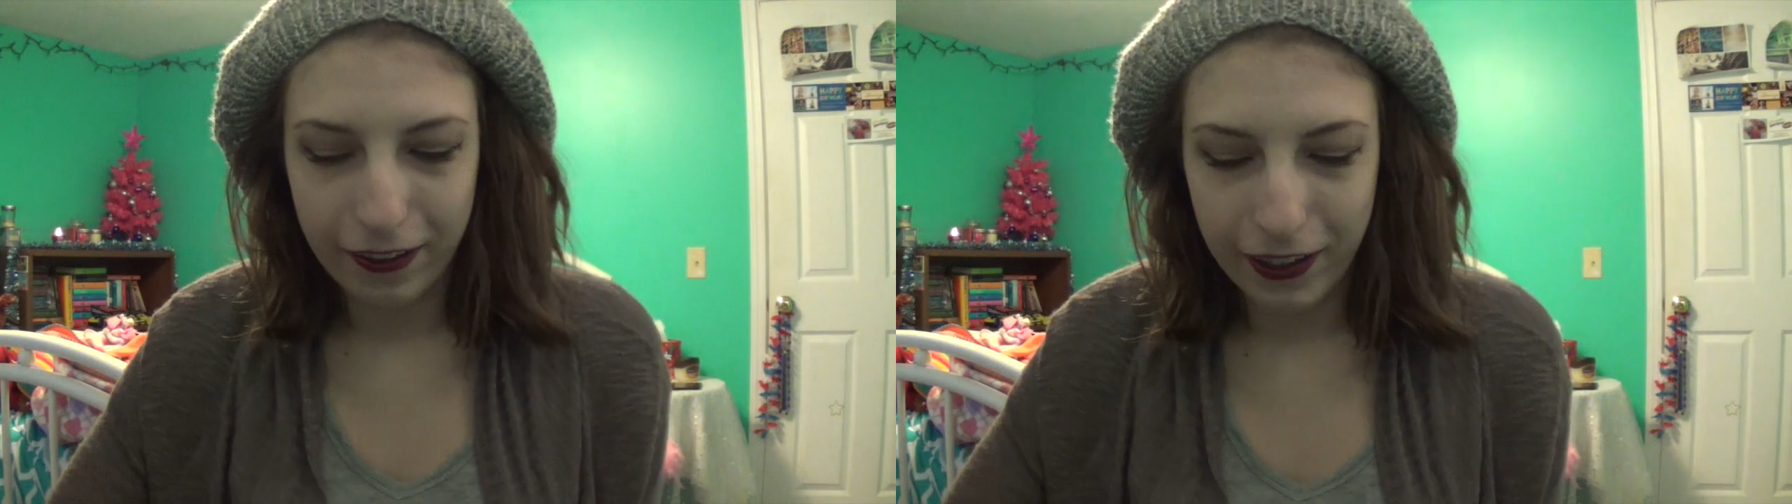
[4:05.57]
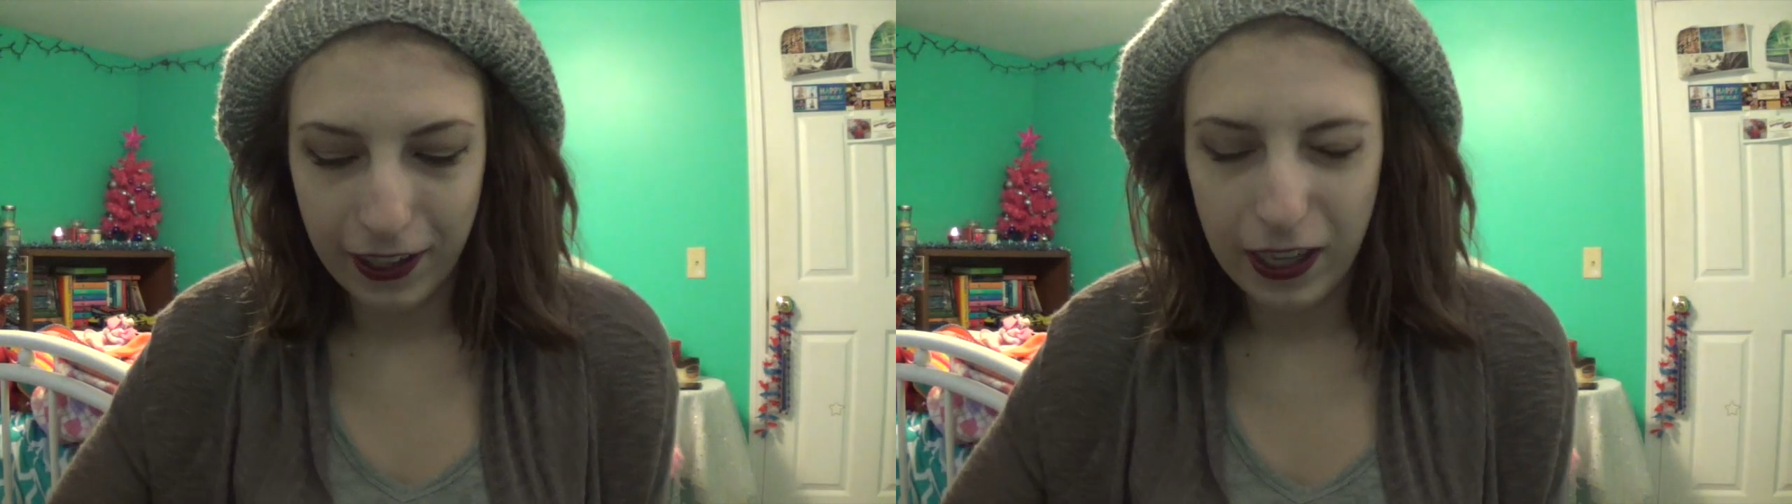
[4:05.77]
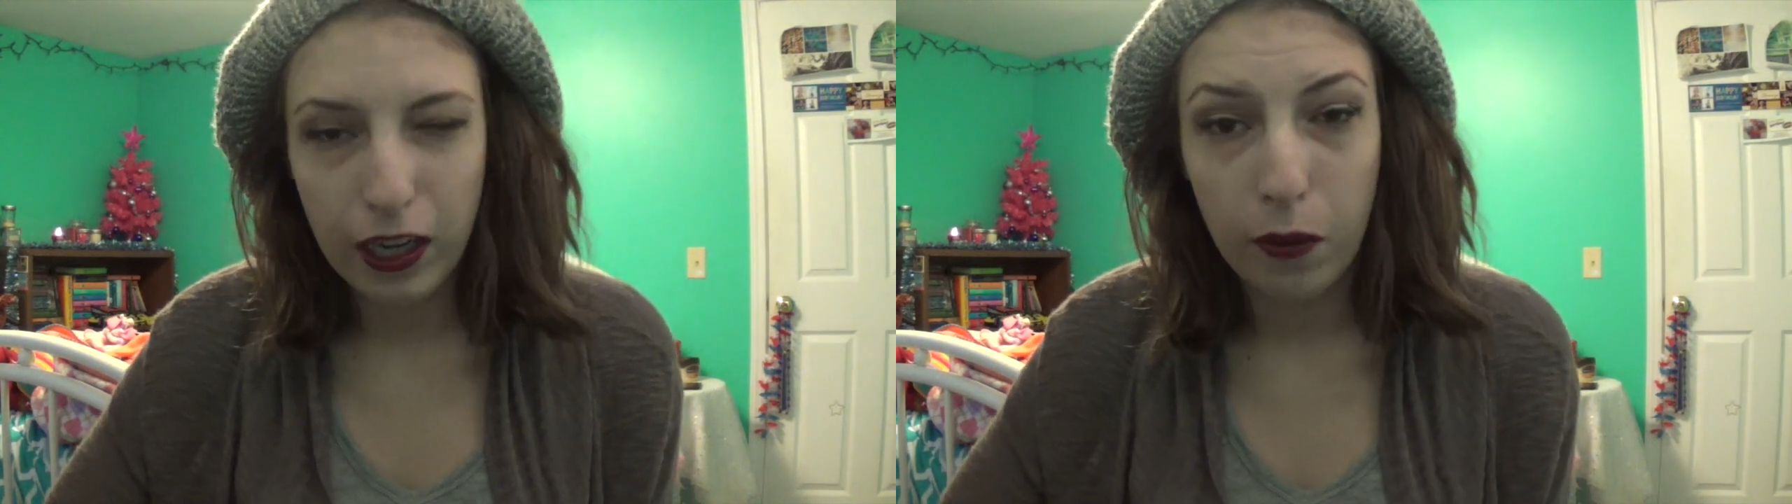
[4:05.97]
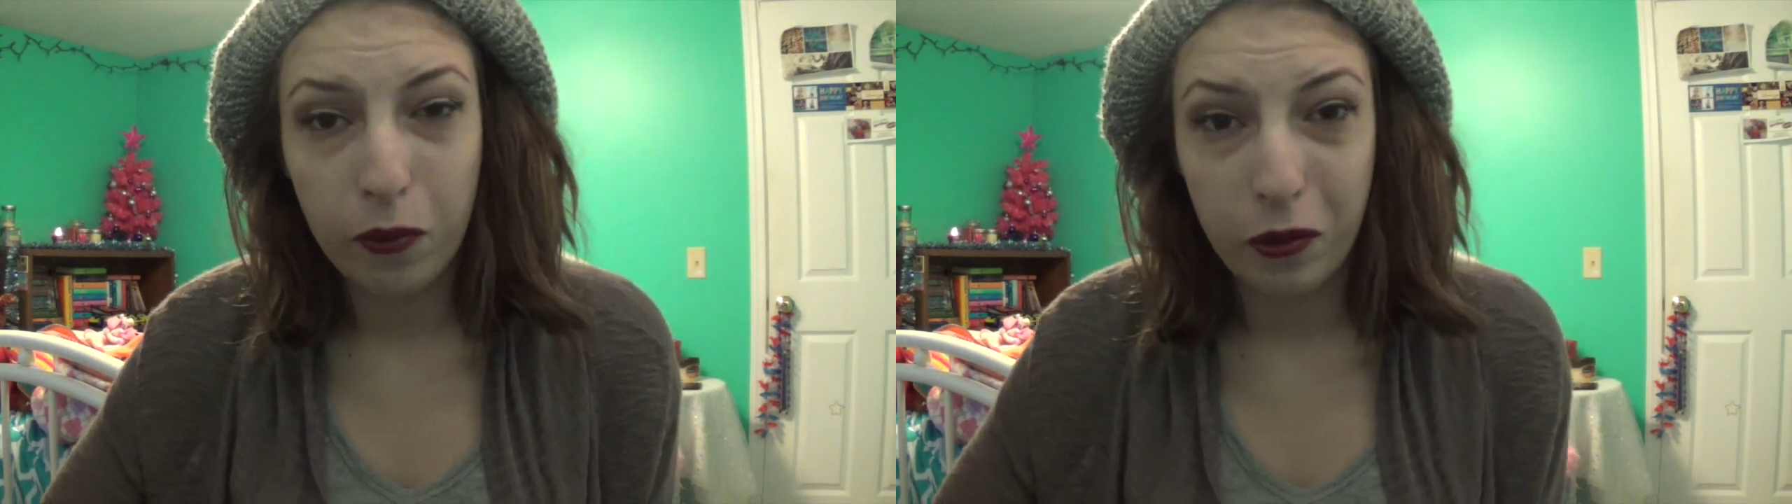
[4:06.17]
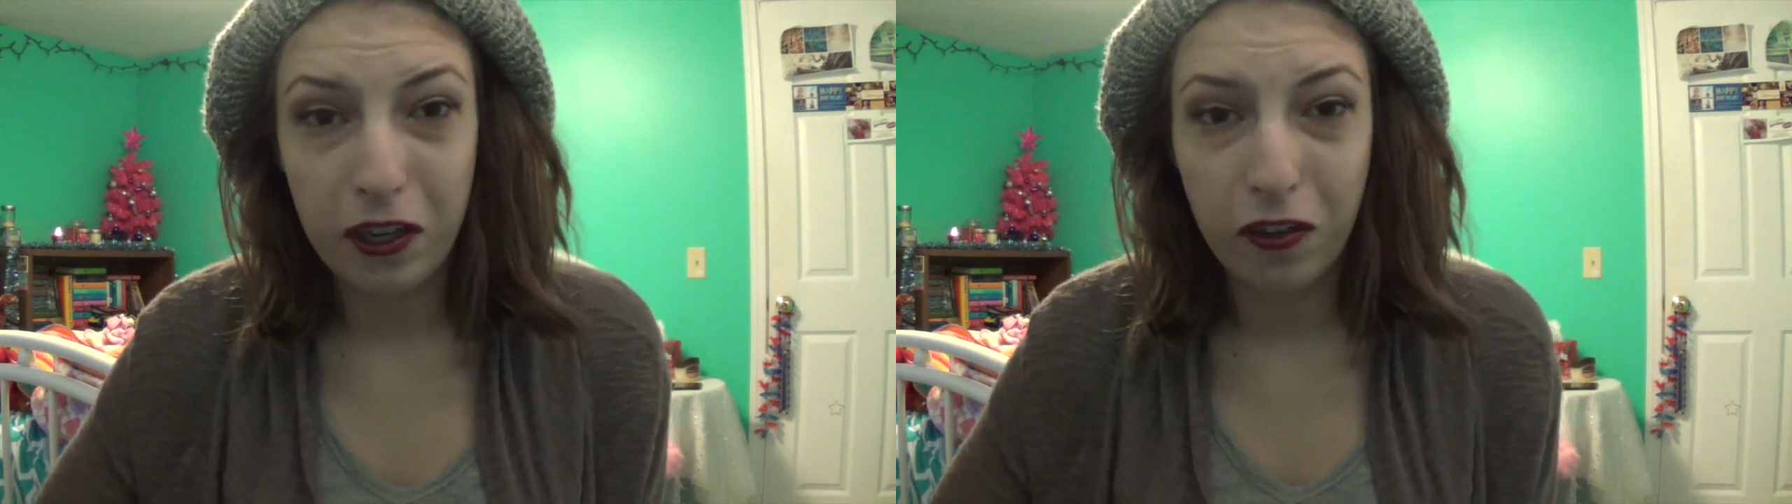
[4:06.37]
little kid, and I'm
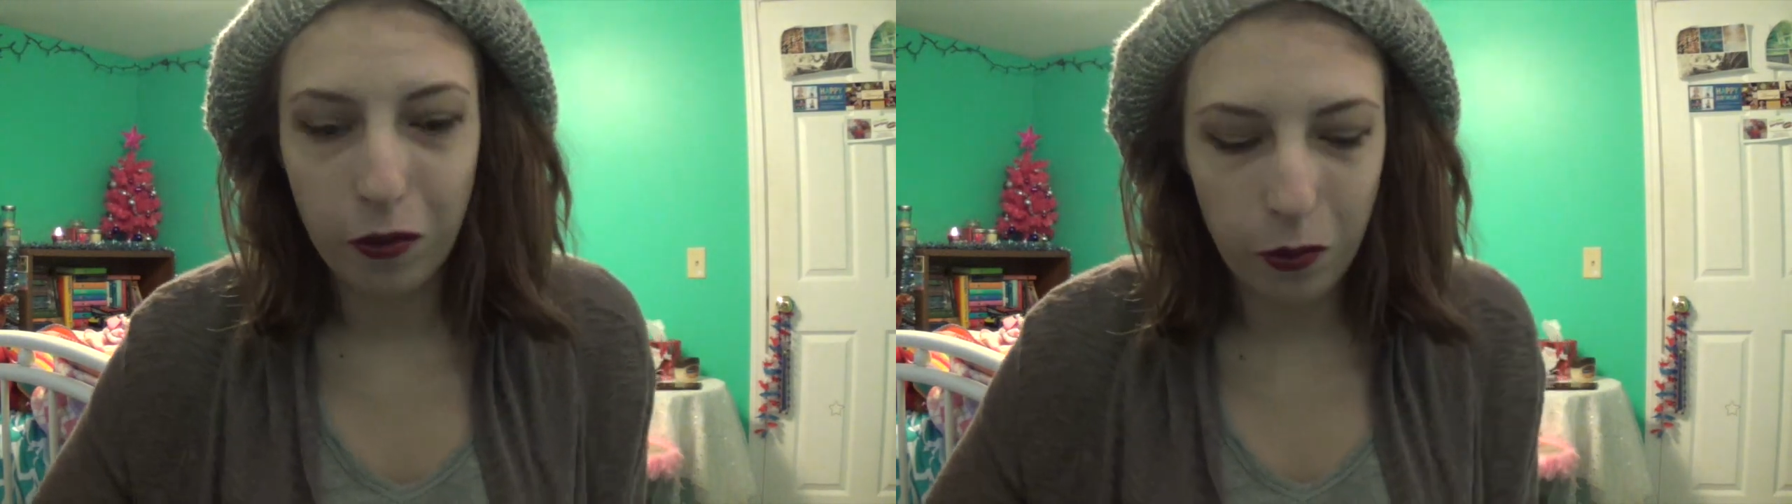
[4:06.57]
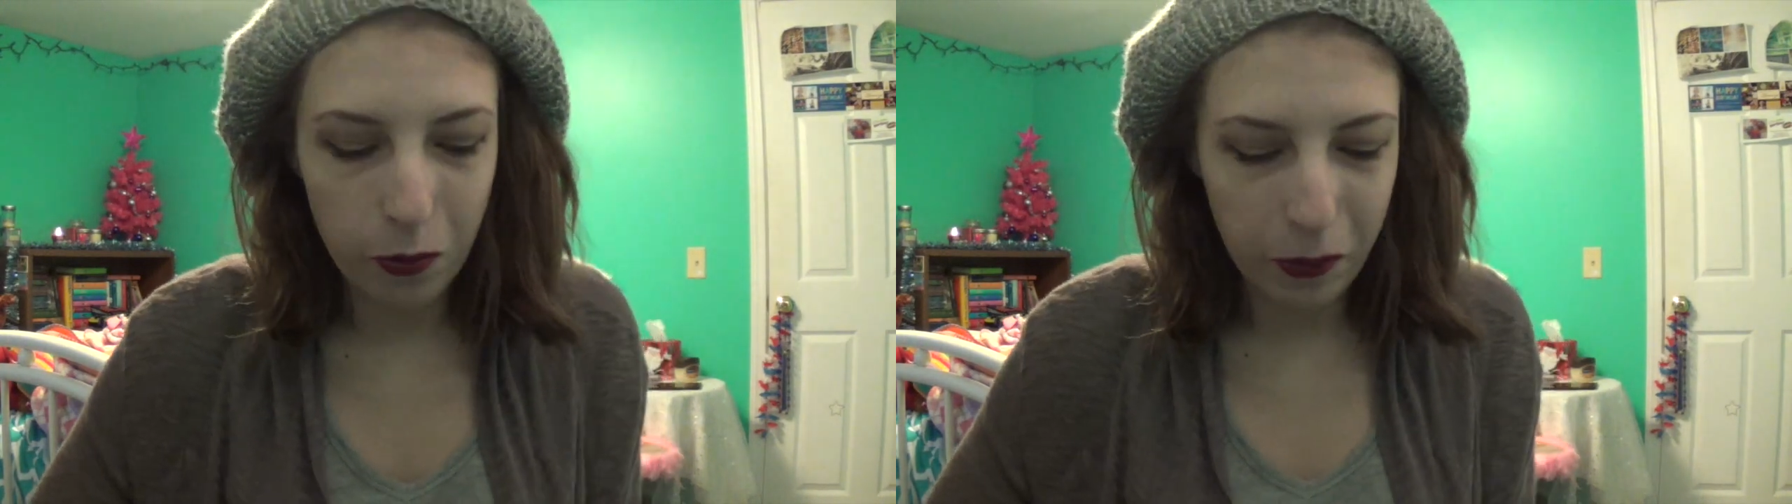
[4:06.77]
22.